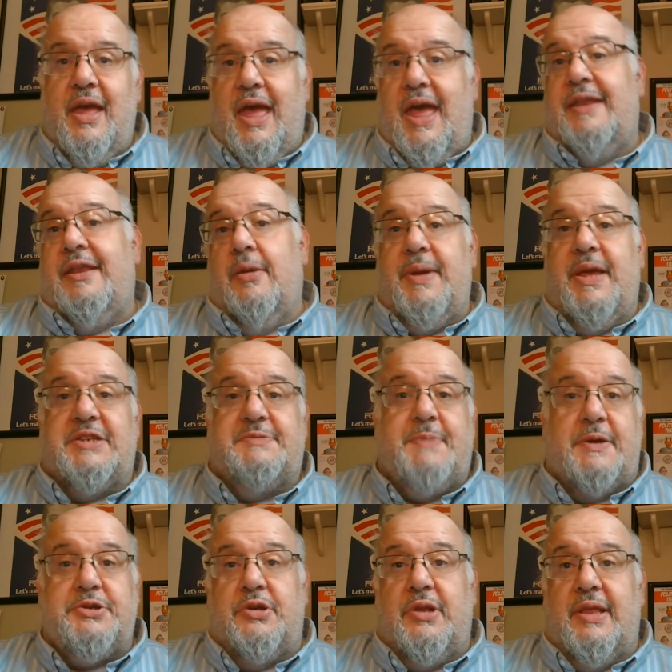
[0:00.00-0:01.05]
and there'll be a
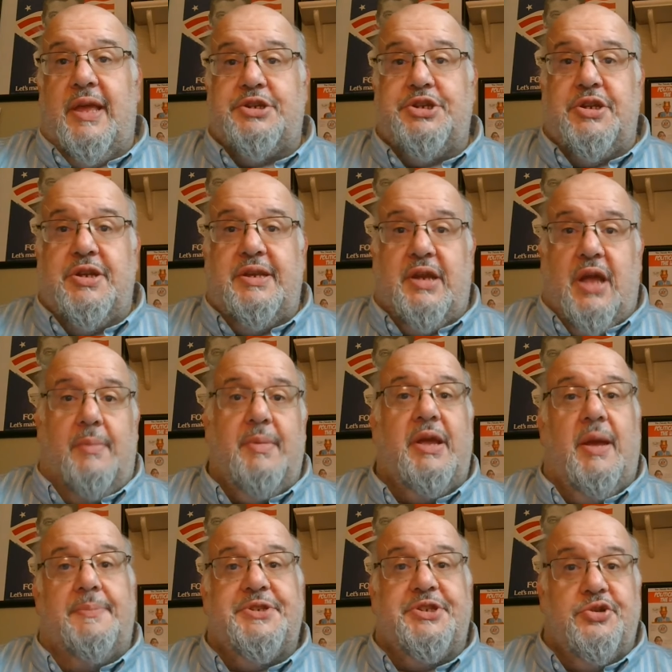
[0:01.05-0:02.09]
special election coming
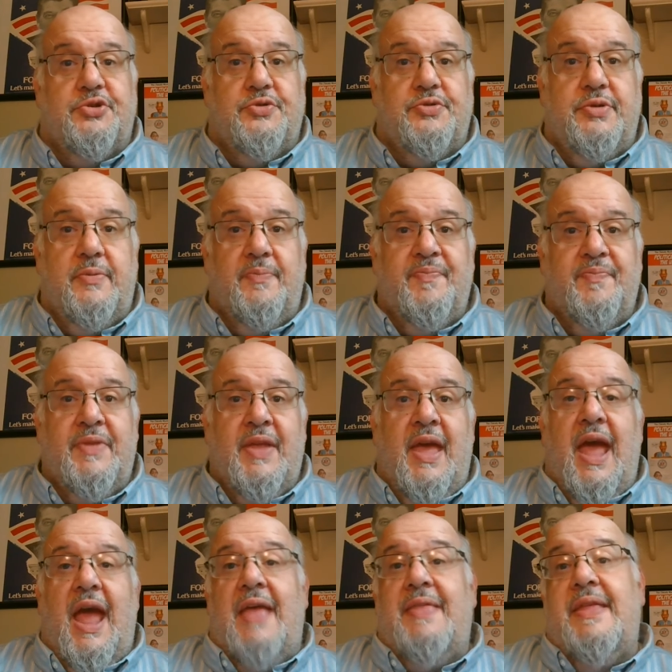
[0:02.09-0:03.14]
up soon,
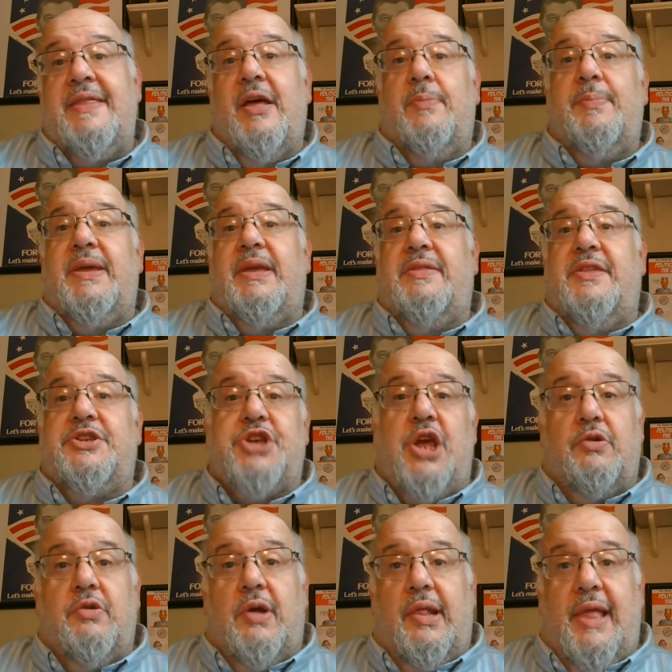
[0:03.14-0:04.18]
and then there'll be the
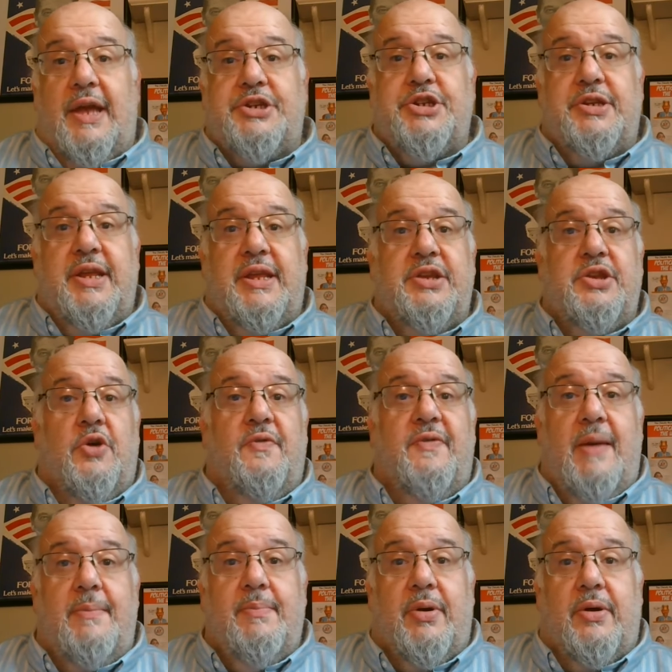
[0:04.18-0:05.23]
general election in
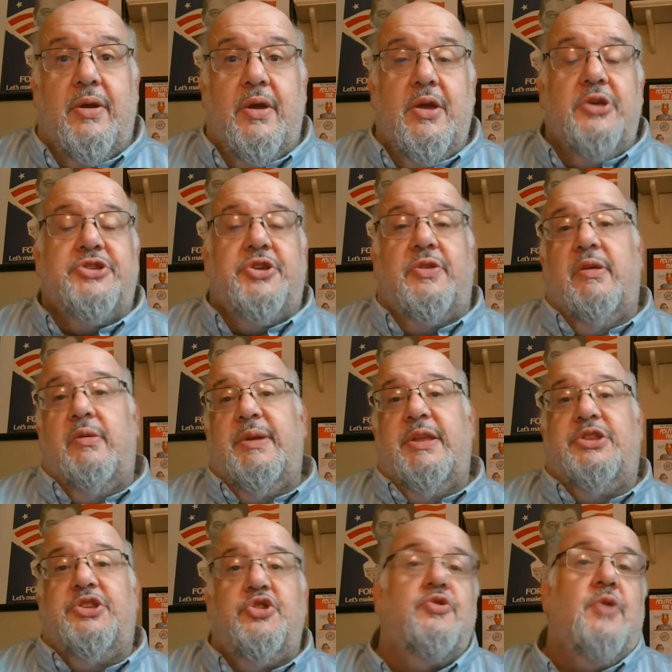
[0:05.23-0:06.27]
November. So there'll be
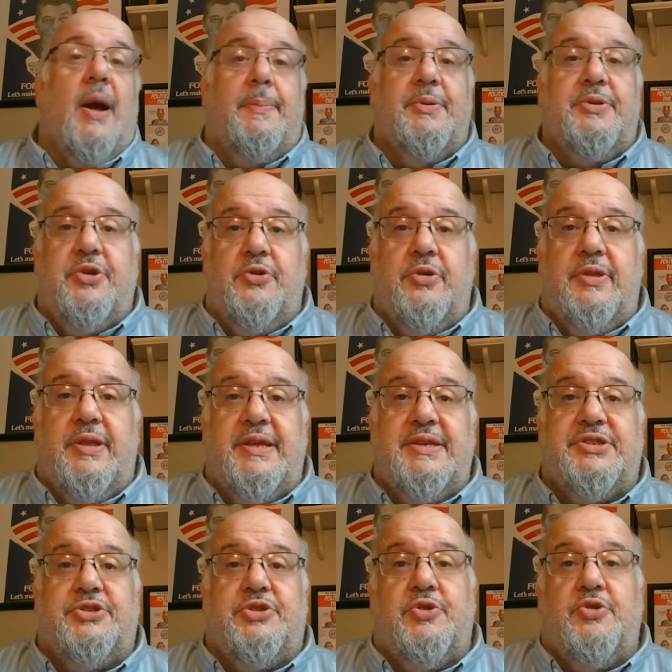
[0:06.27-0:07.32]
two
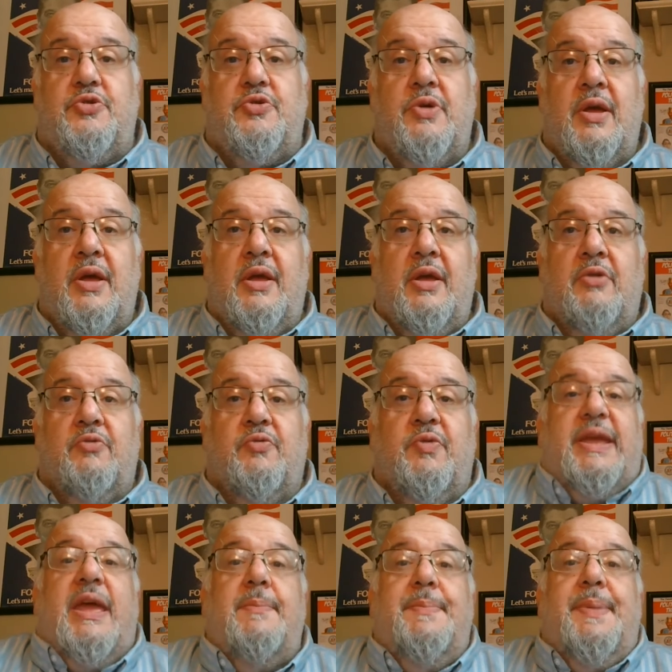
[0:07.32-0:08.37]
opportunities to
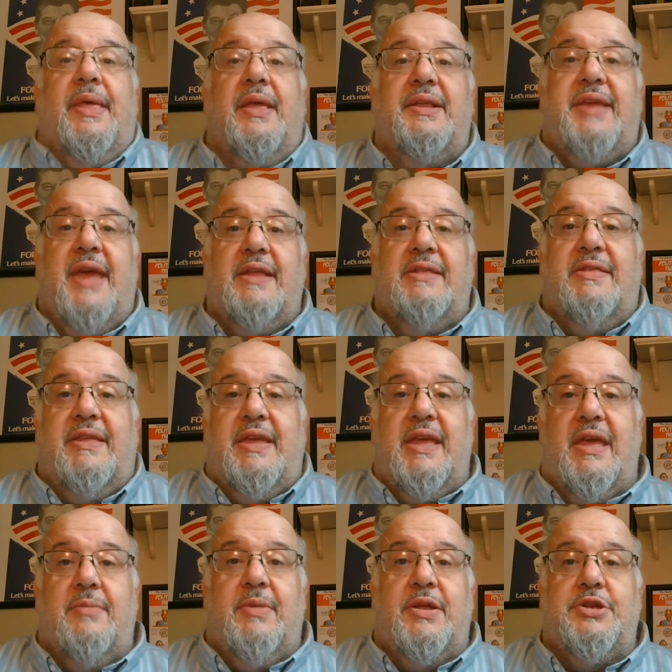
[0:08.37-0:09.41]
rehabilitate the
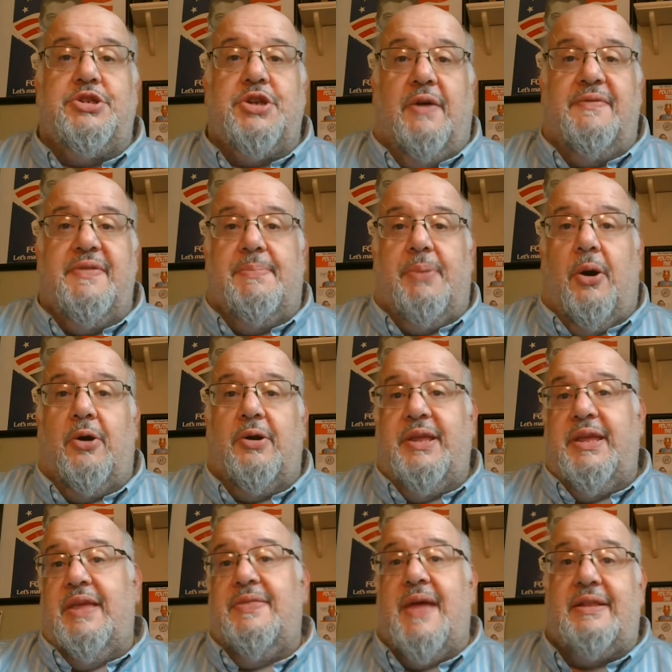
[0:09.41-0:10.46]
image of the
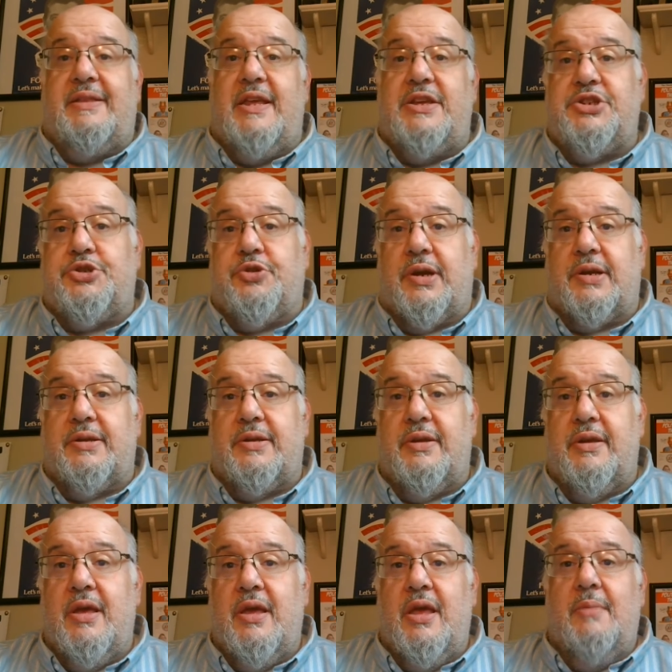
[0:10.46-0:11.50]
party in that district
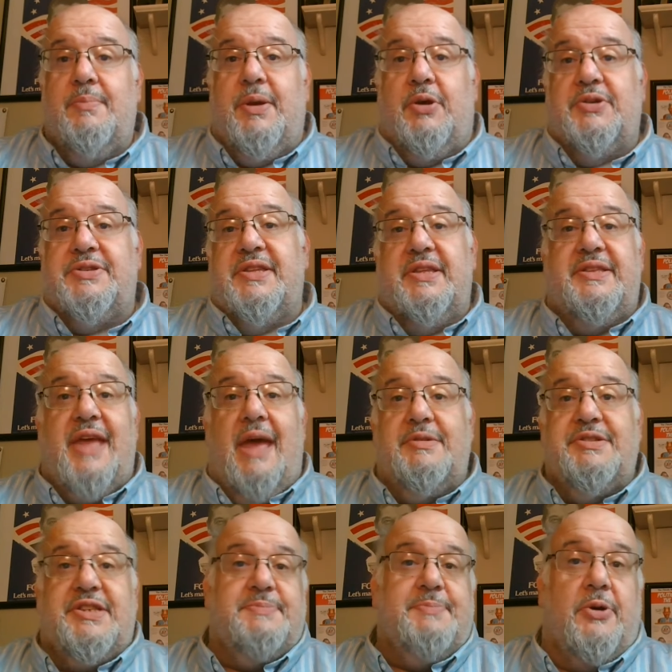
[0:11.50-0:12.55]
because of the
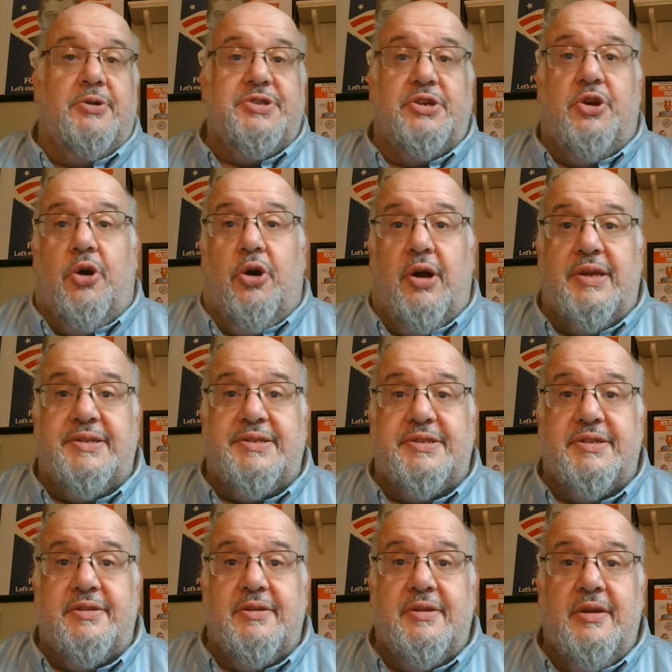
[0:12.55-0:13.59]
damage this person
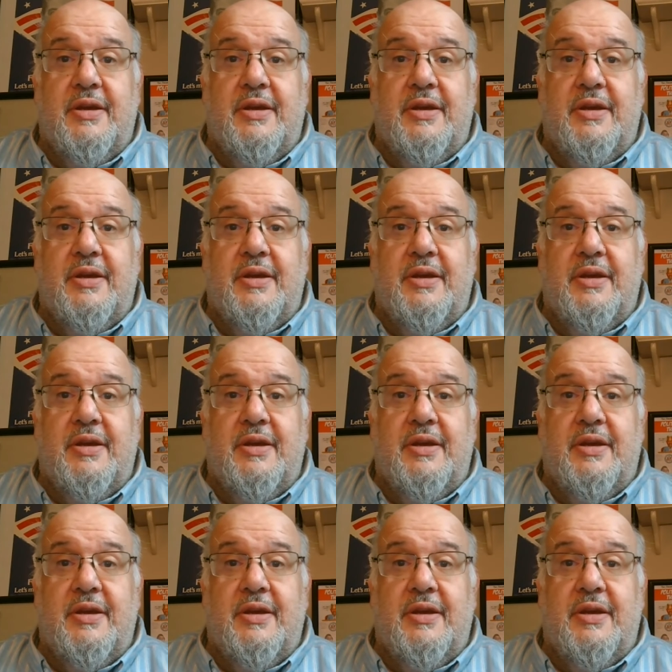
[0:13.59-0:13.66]
caused.